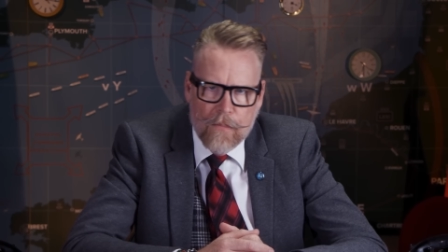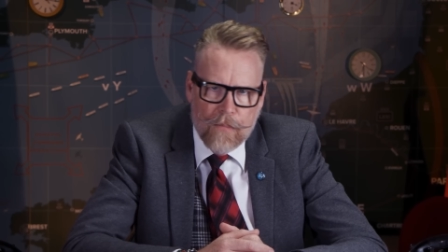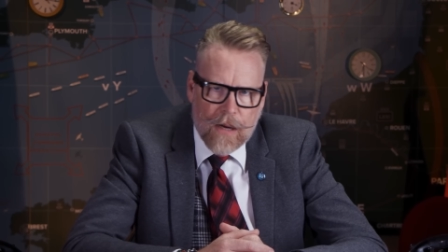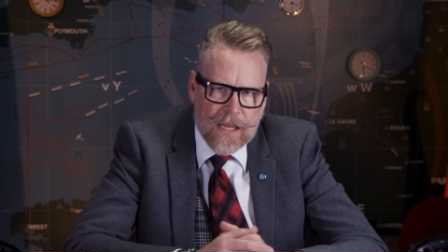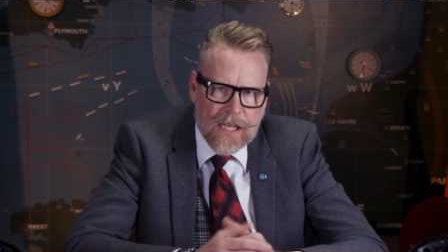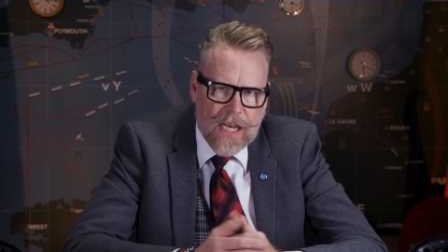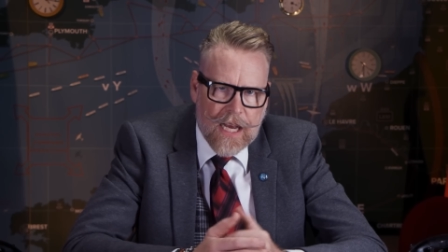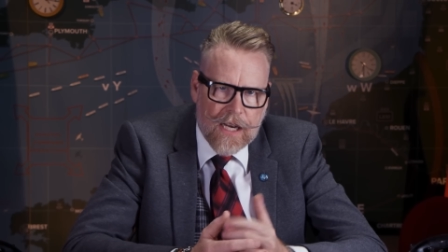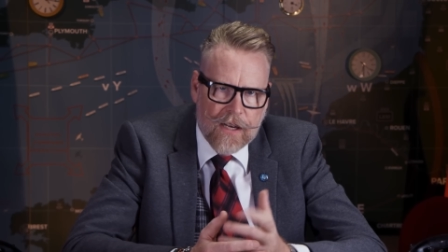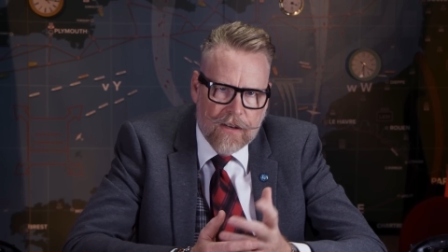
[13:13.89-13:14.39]

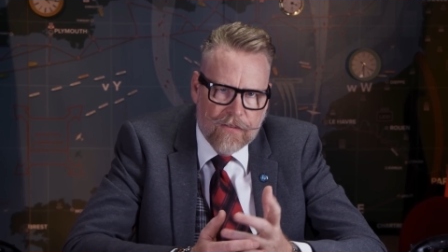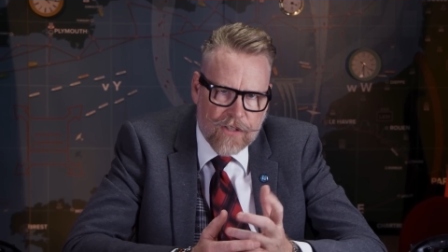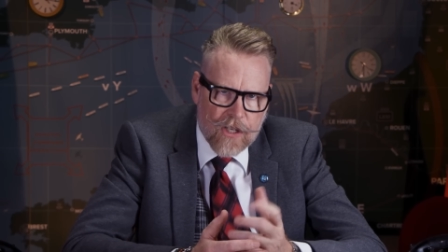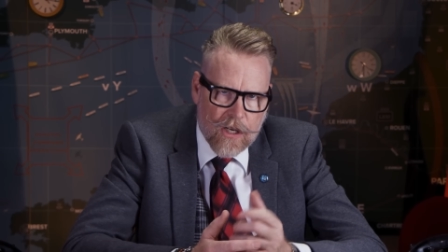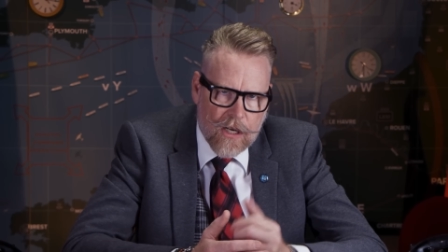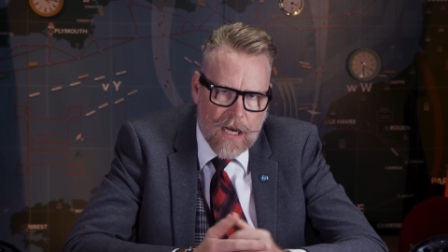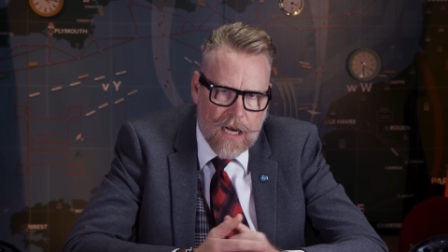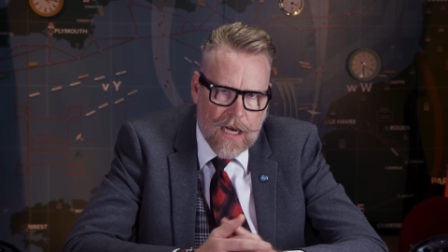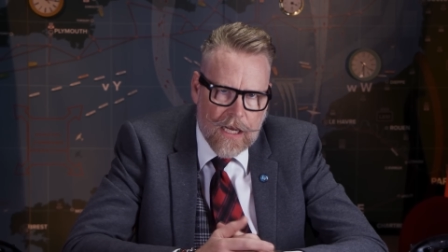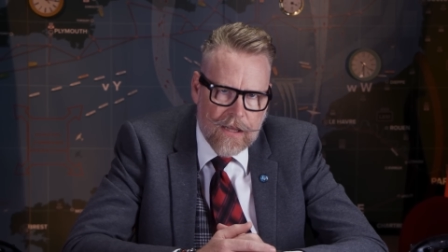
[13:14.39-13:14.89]
By the end of
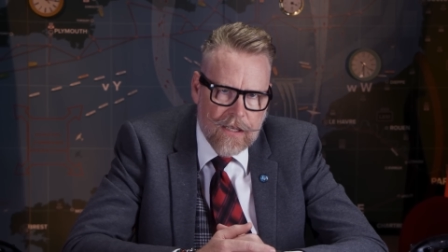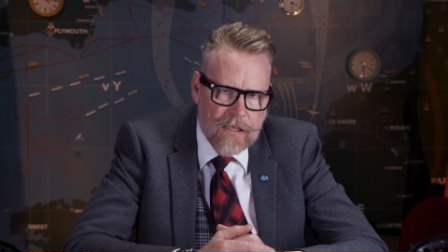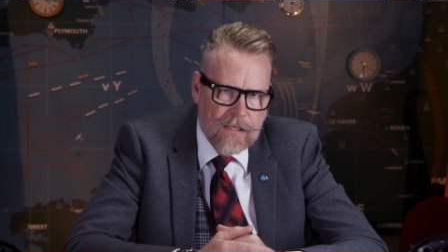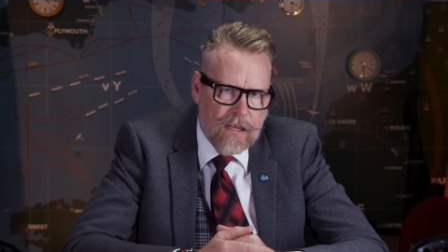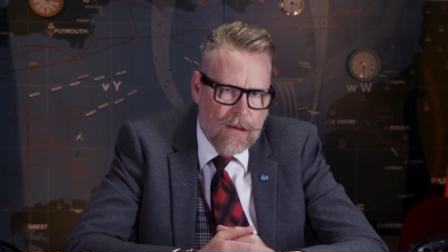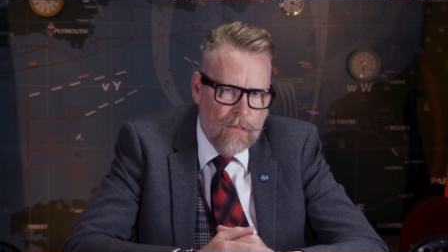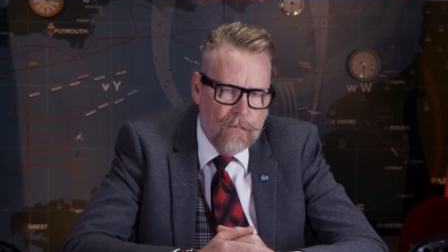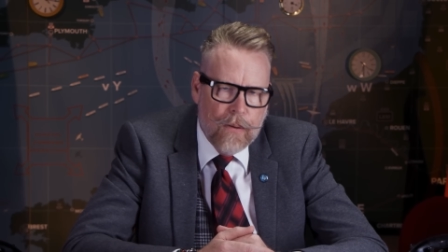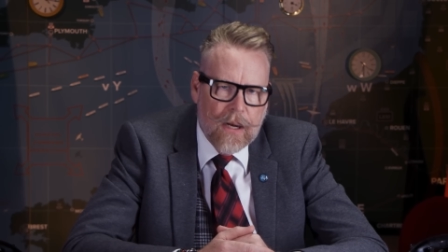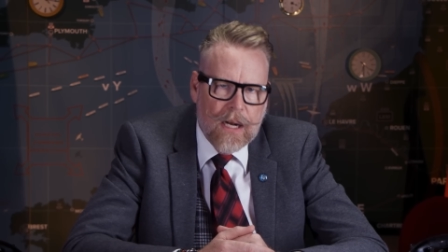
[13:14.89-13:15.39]
July,
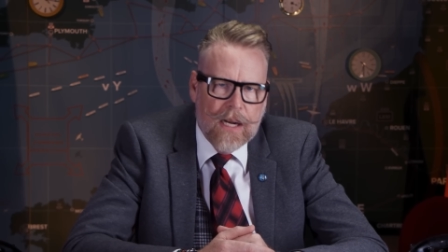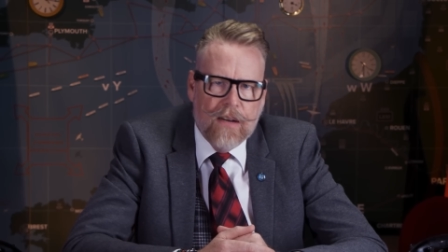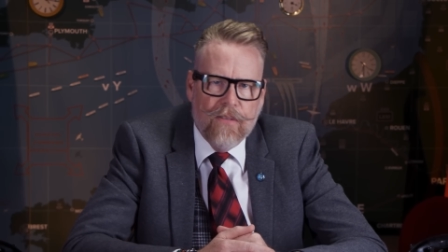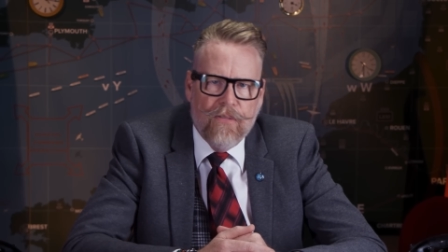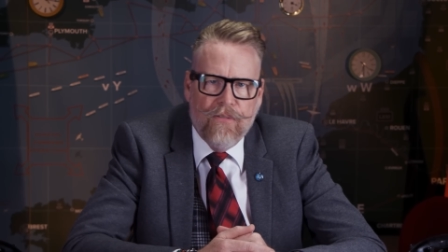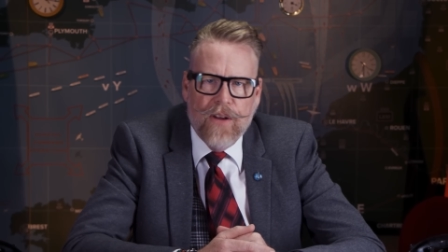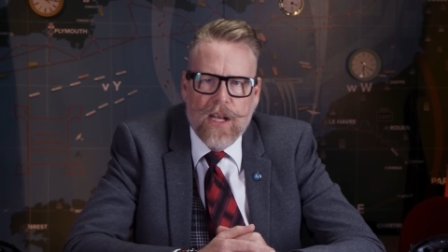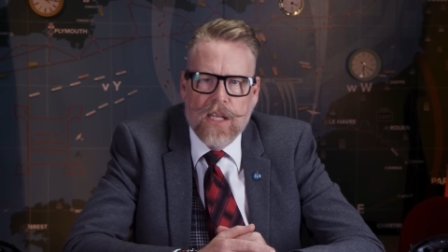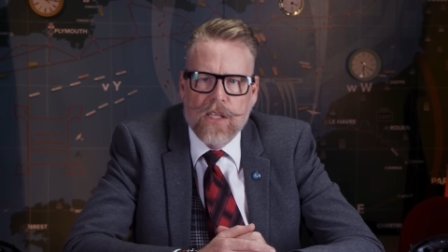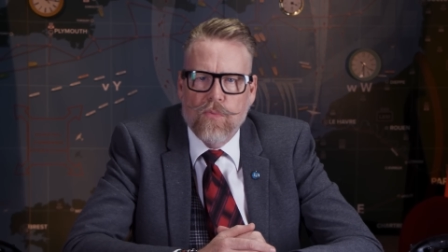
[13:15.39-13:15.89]
this combined
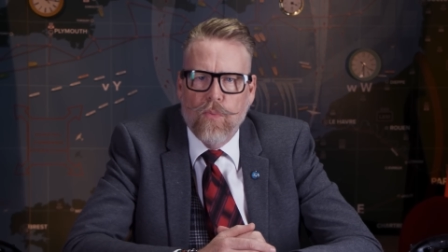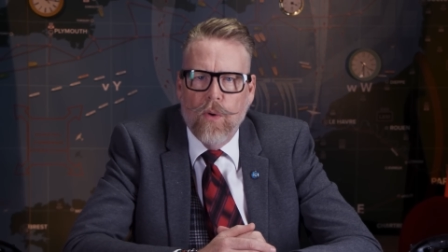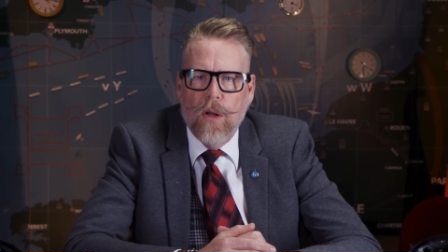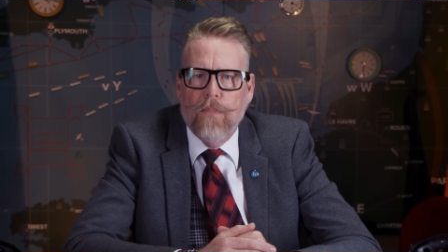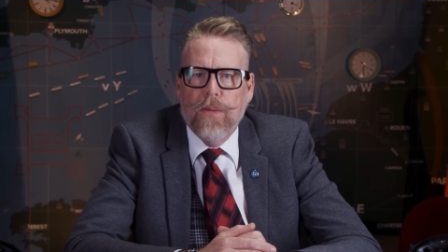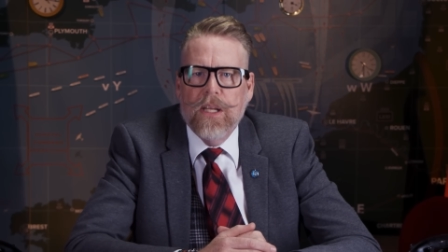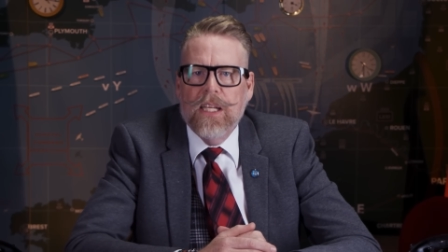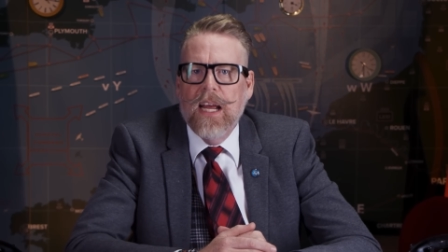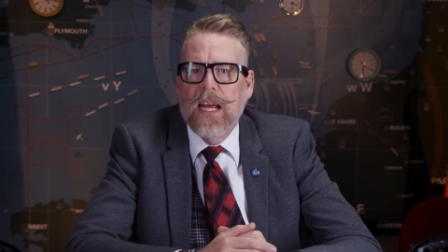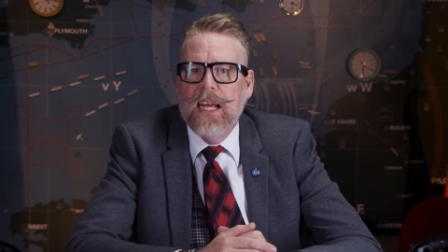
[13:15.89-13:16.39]
defense
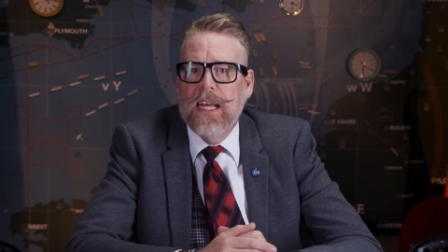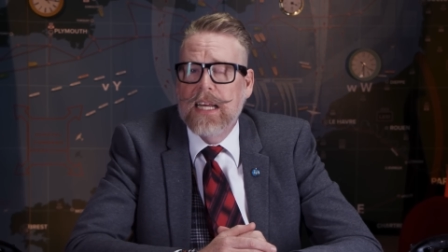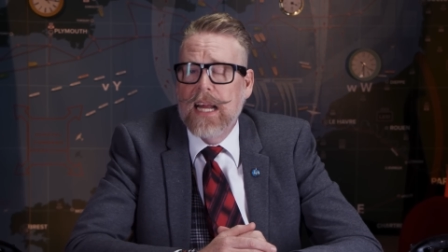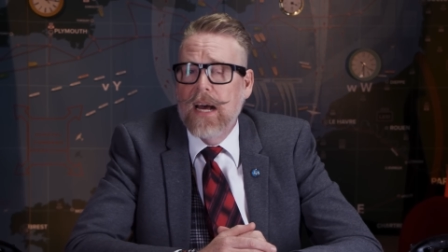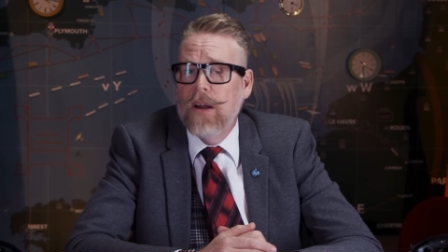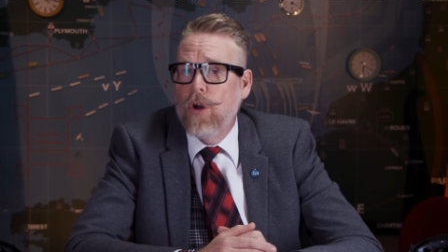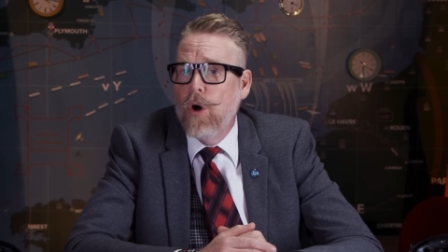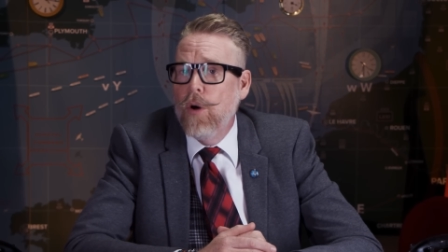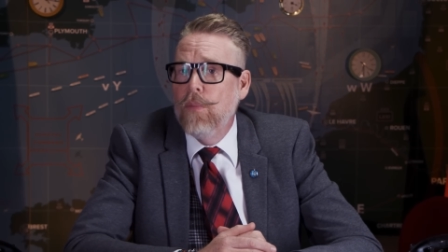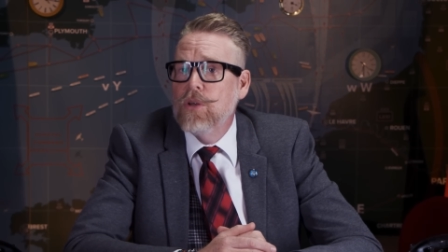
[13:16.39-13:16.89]
will be taking
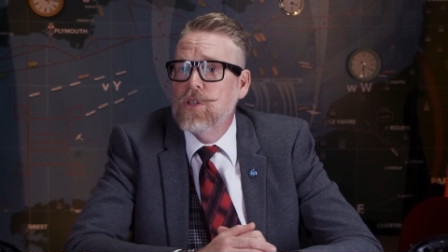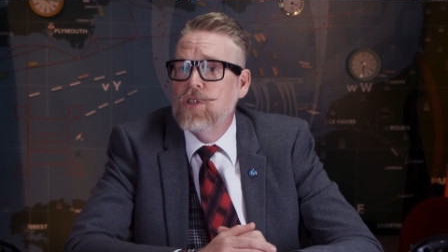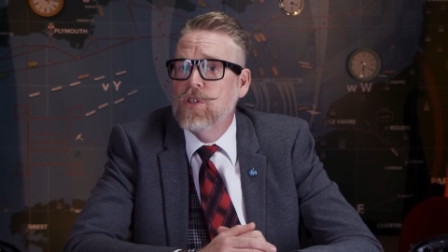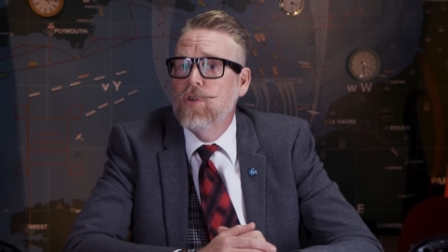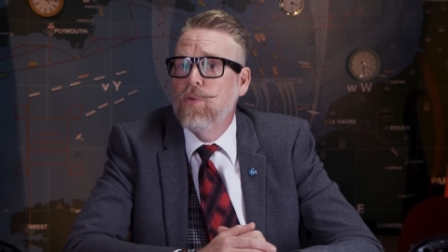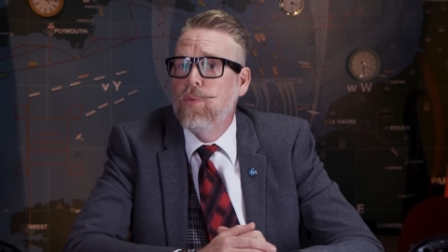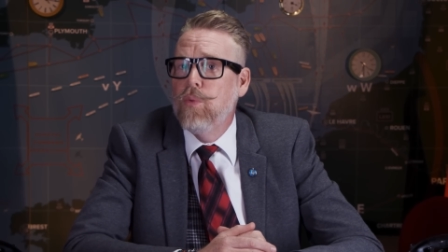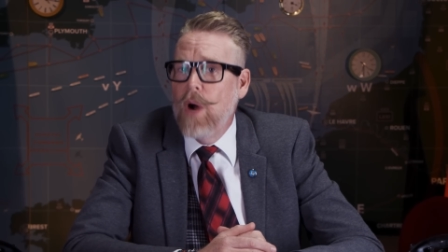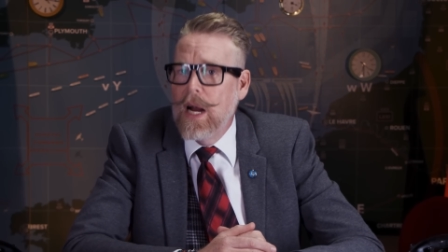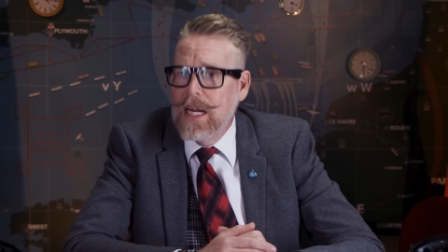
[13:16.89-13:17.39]
down
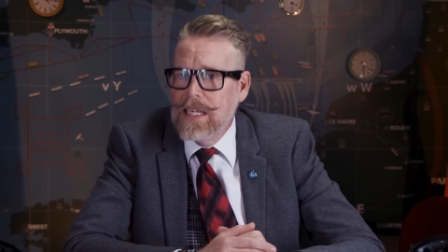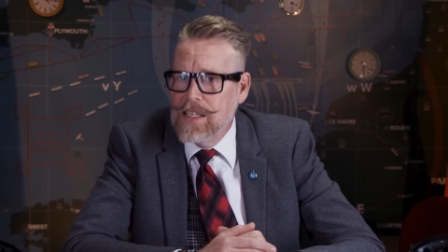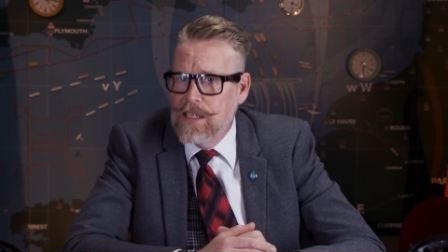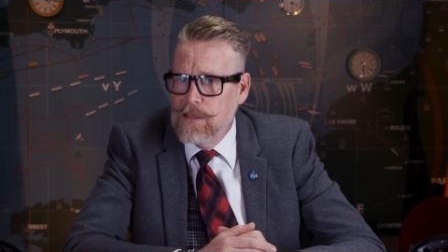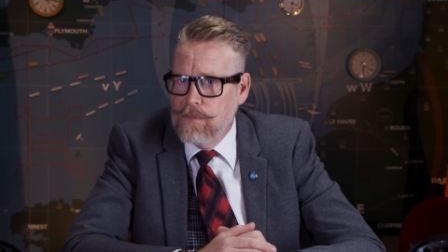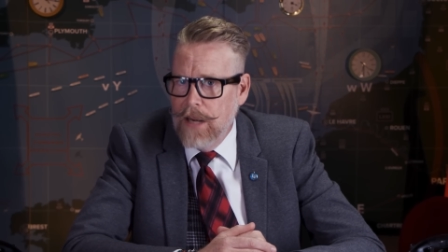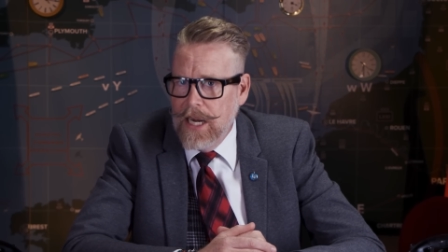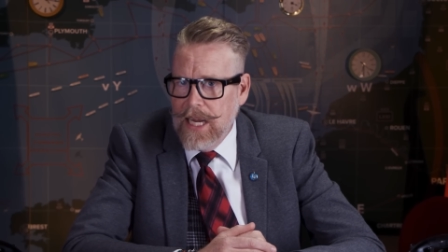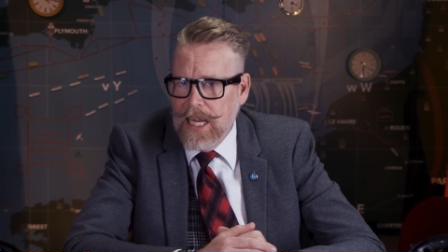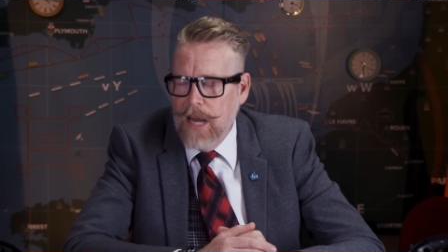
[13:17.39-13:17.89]
almost twice
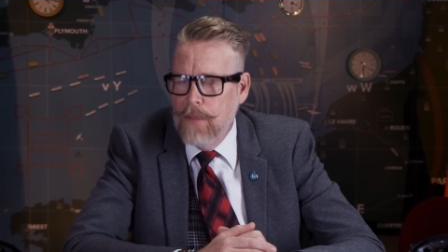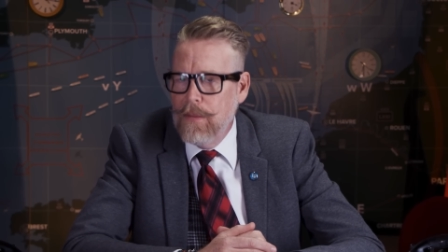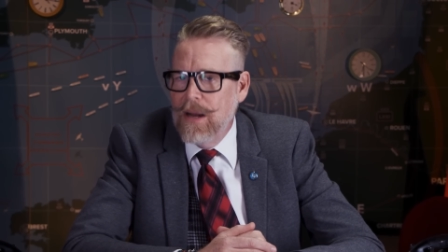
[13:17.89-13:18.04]
as many,